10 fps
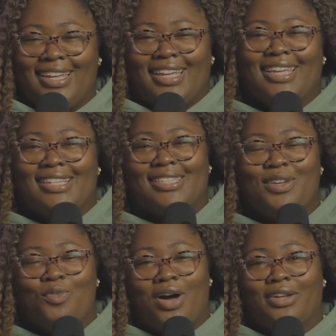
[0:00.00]
Because
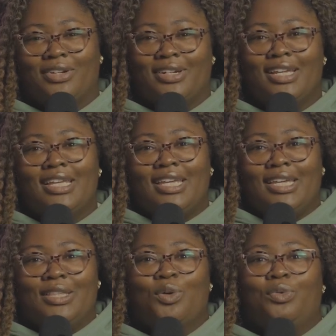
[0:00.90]
they wandered
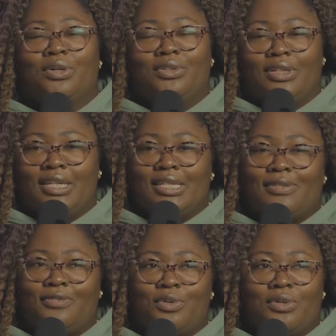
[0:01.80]
in the
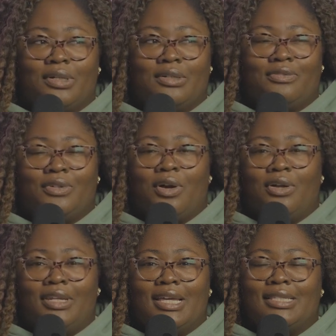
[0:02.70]
wilderness for
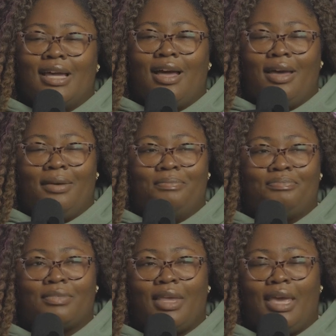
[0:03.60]
all that
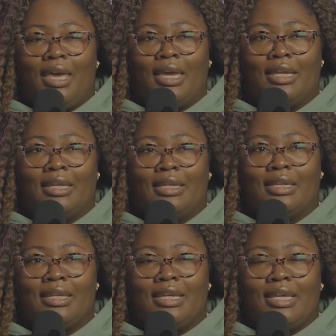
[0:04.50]
time, and